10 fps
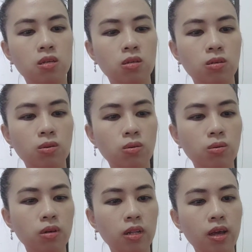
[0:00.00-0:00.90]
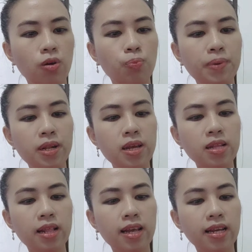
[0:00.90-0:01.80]
So, can I open it
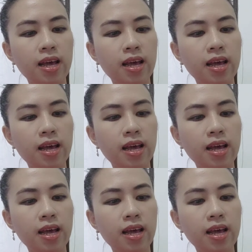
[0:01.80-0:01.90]
like